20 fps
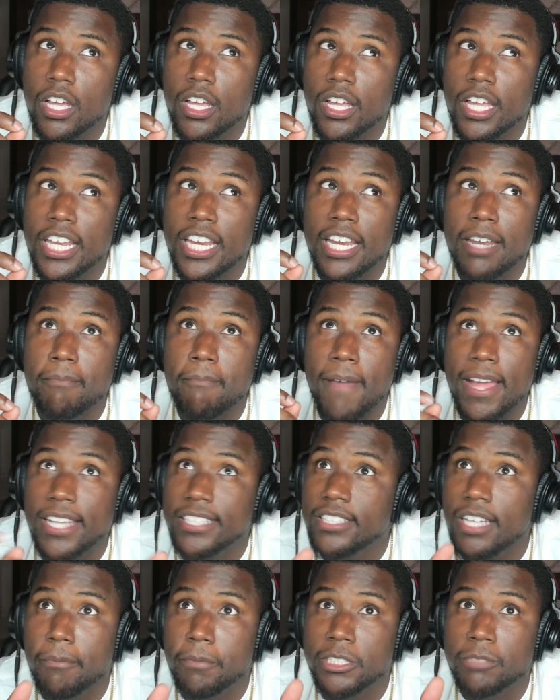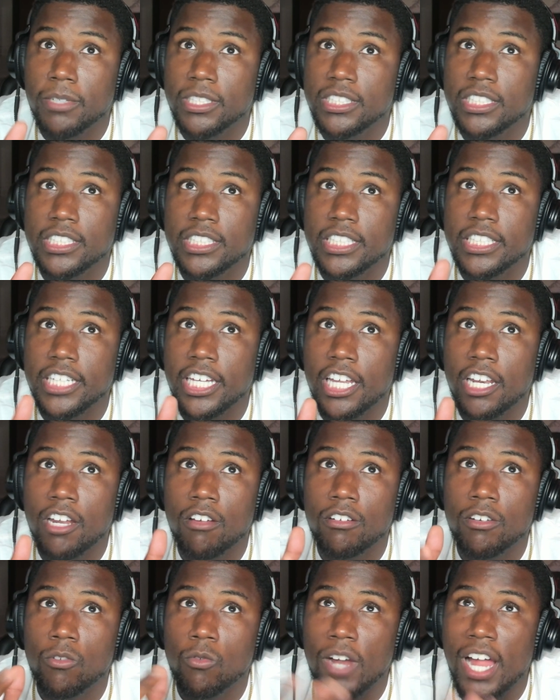He didn't mess up as much as he did
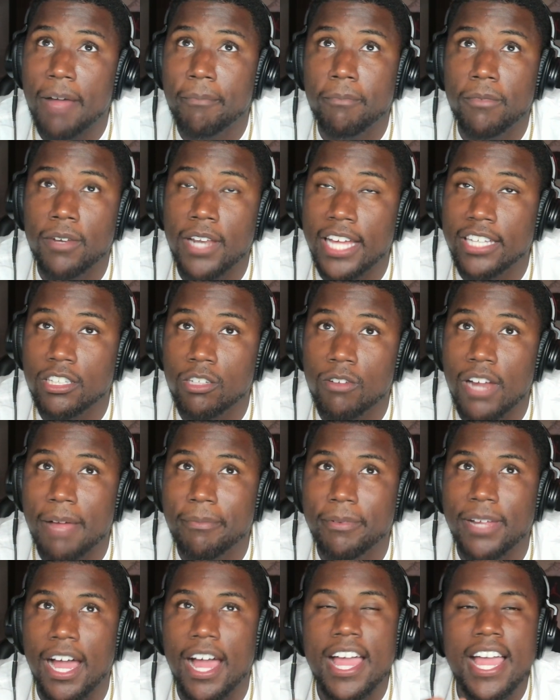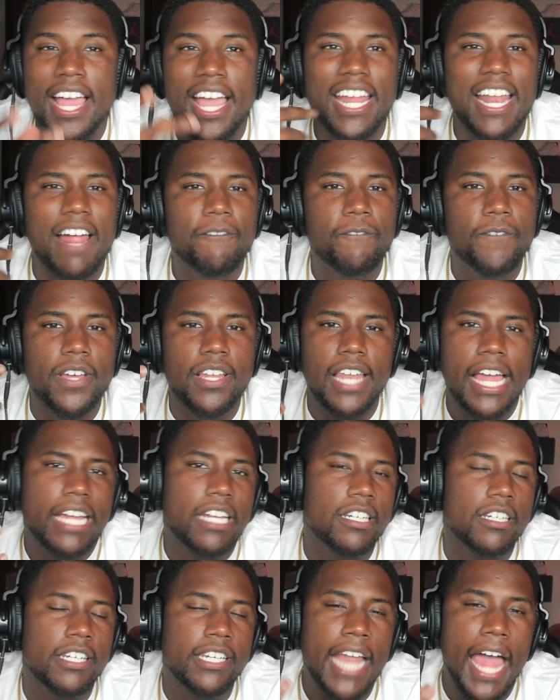on the rap, like the rap guy. And I feel
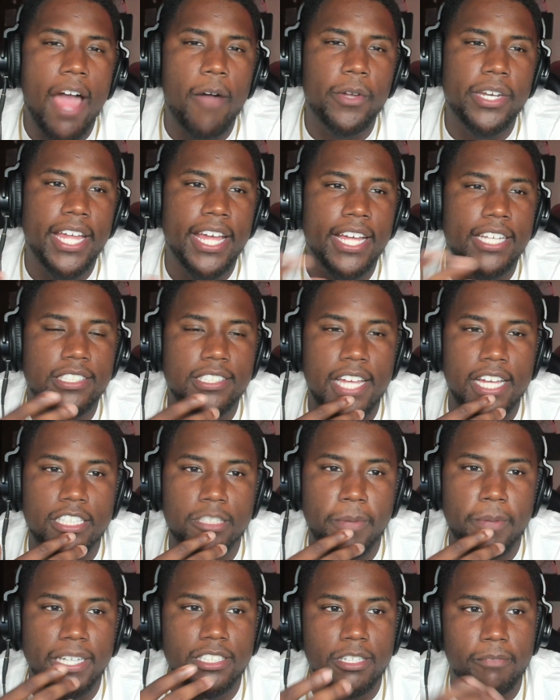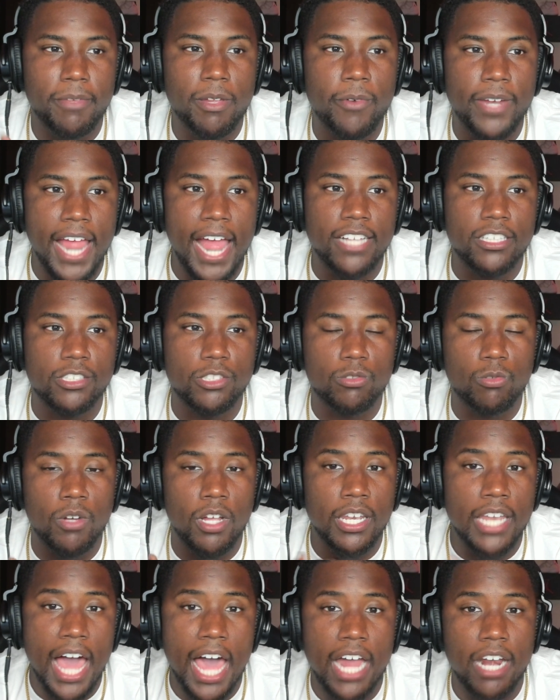like nowadays, like especially me reacting
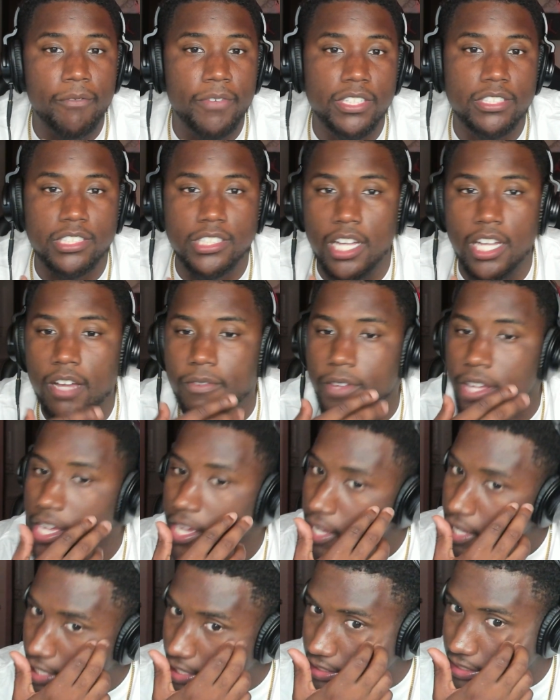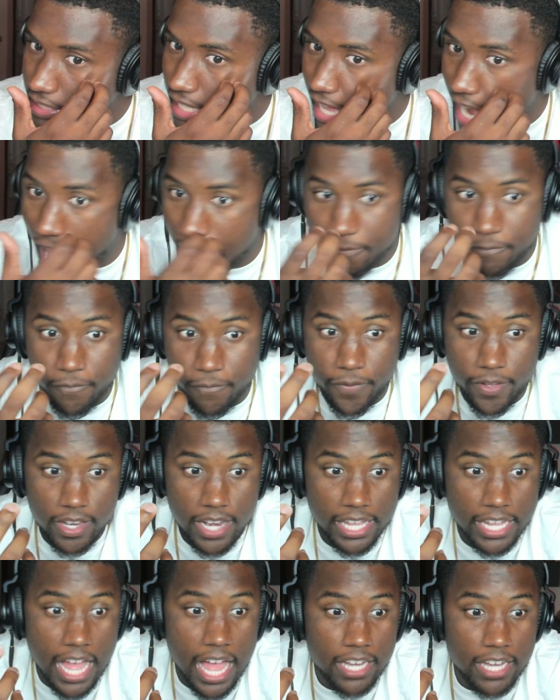to a lot of his stuff, is that I
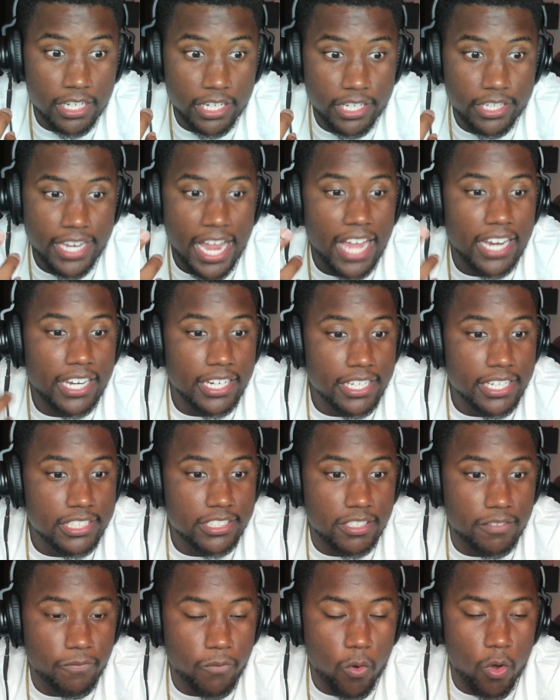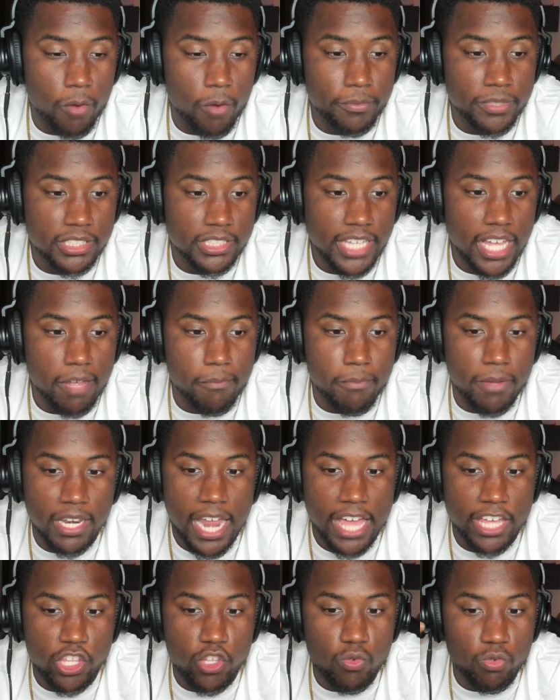feel like I not listen for a mistake, but
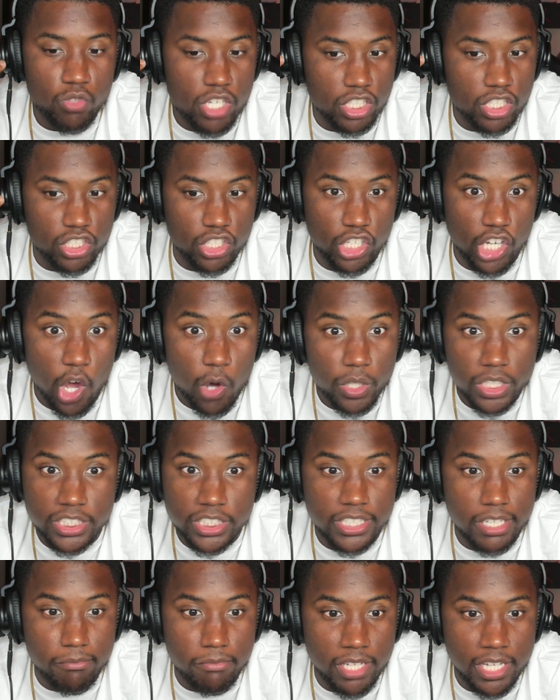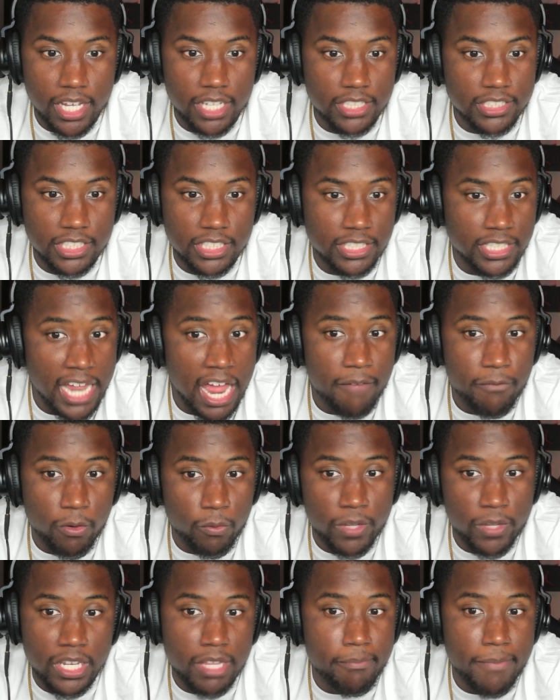like you just notice it because he
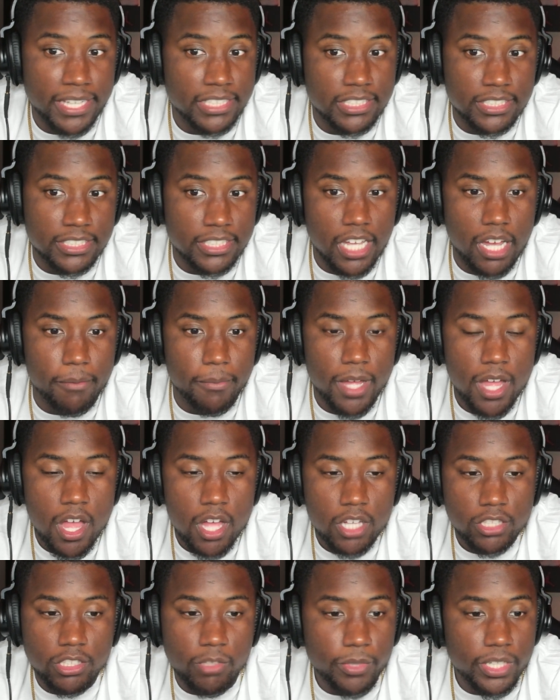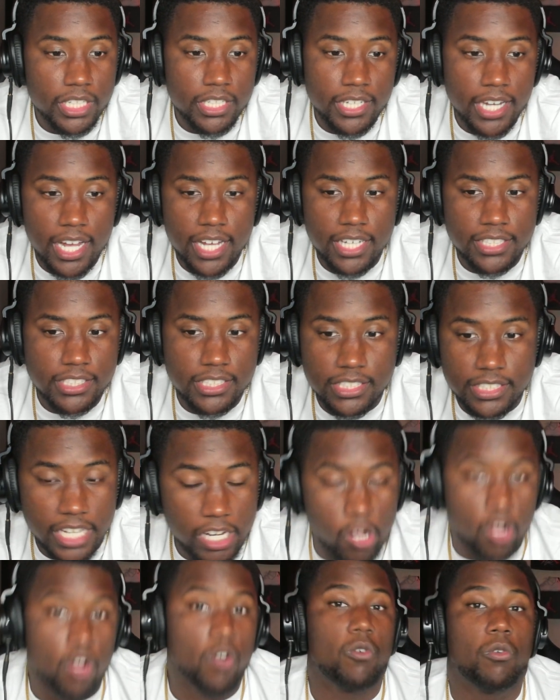never really messes up. So when he does, it's
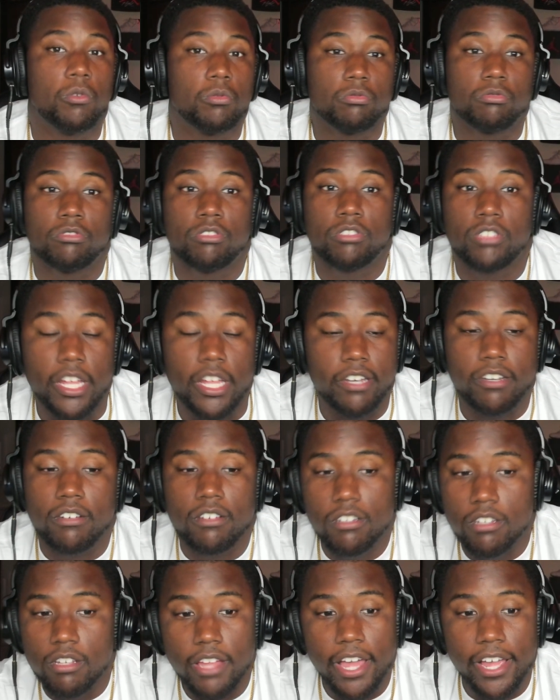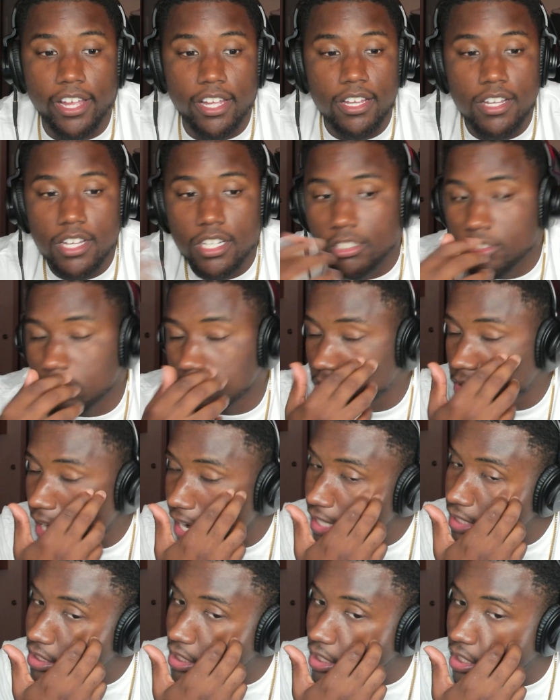like, oh shit, like it was
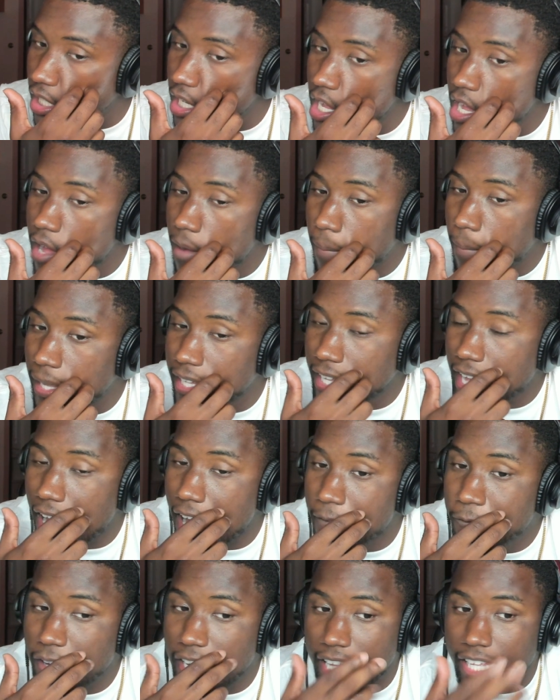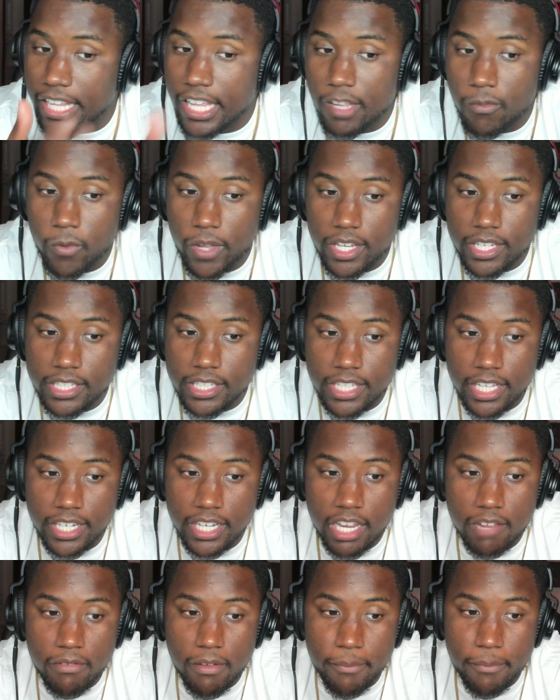crazy. But I feel like he really
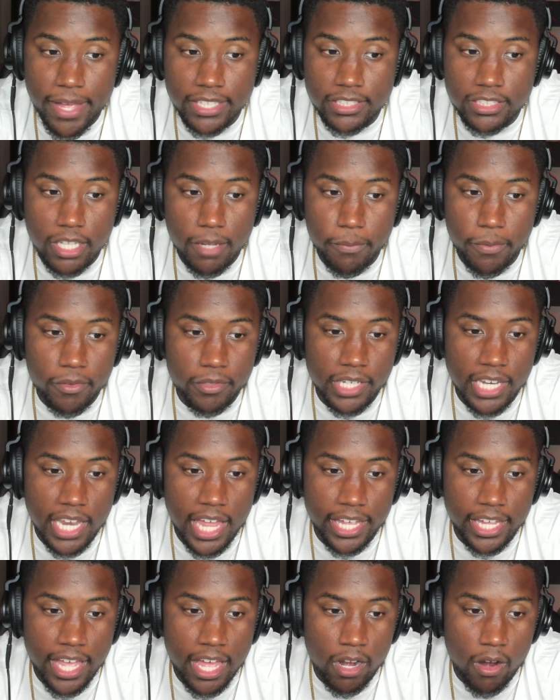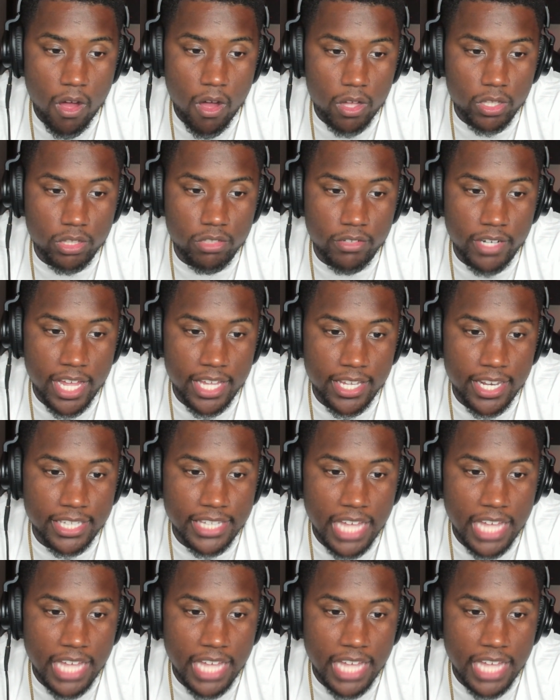didn't even mess up on like at all through that.